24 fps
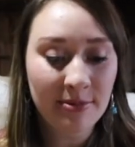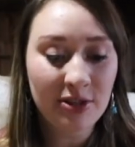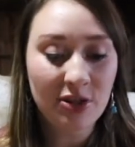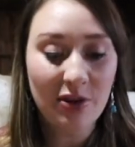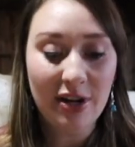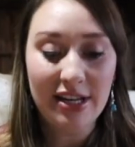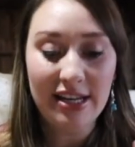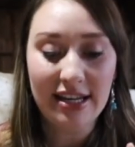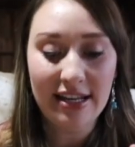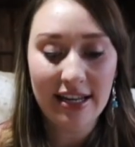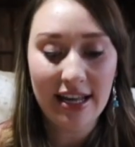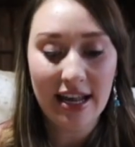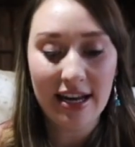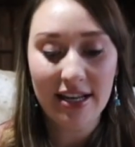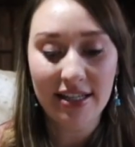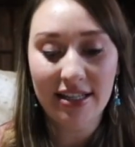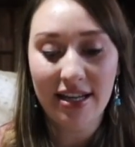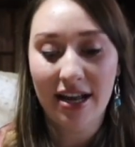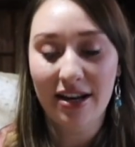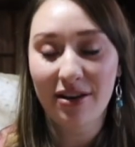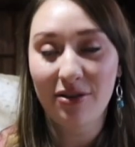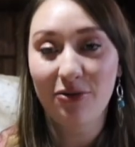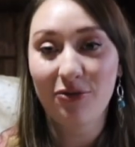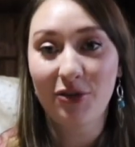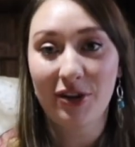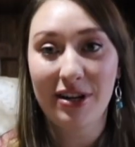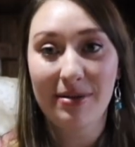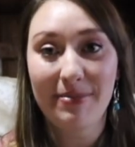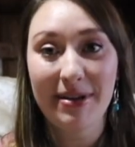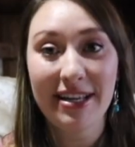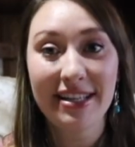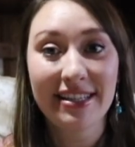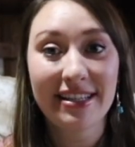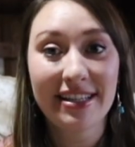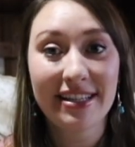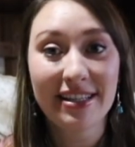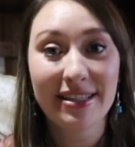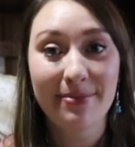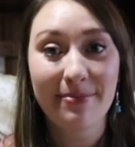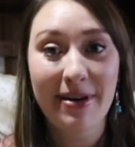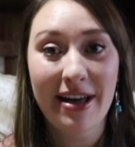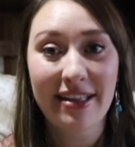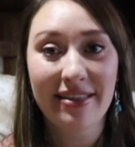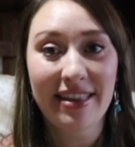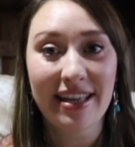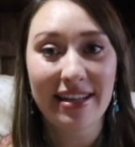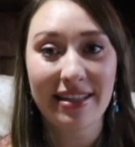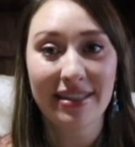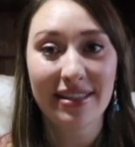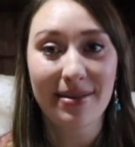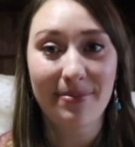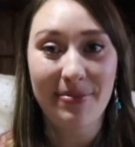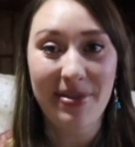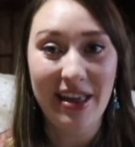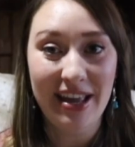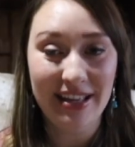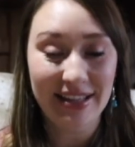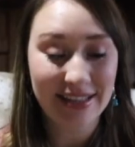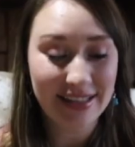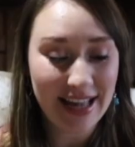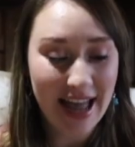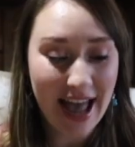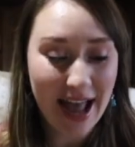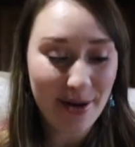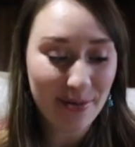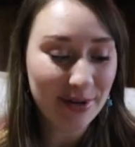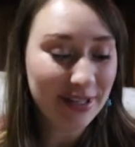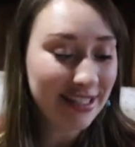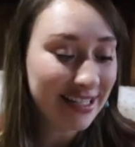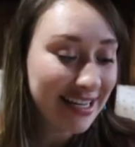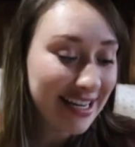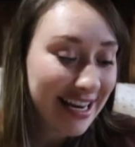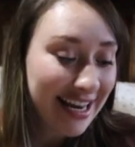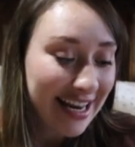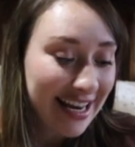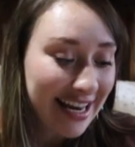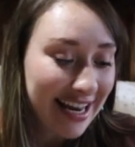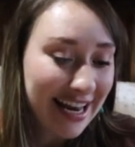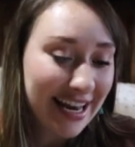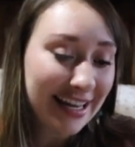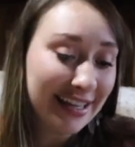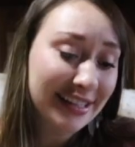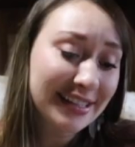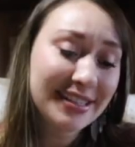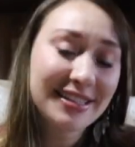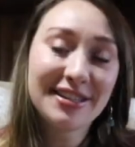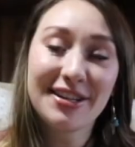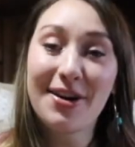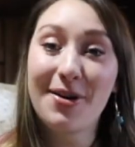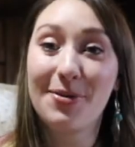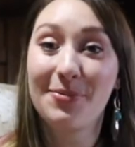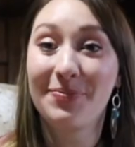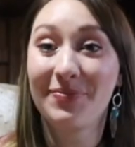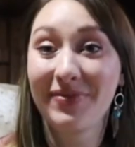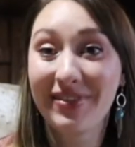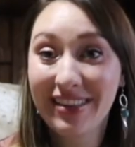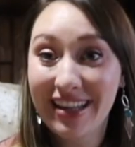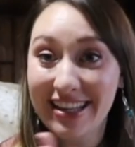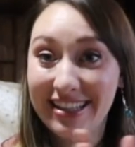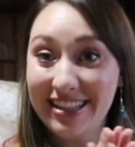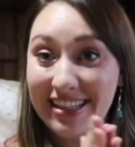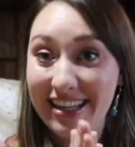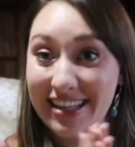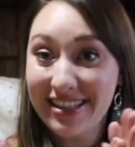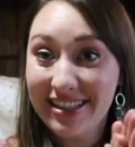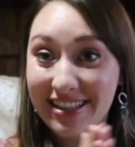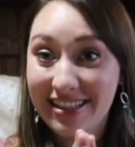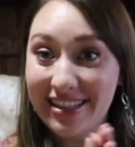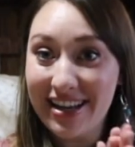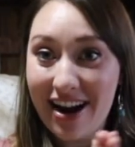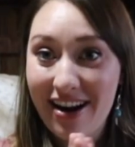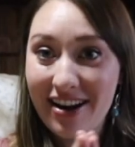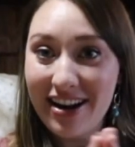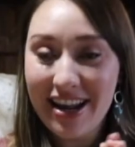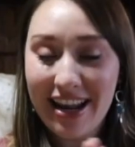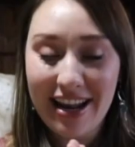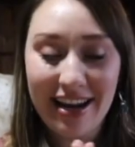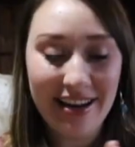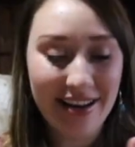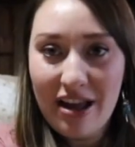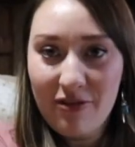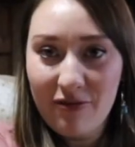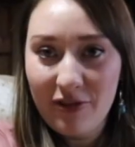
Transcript: So I did get a ton of freebies this month and some things that I was needing. So let's get started.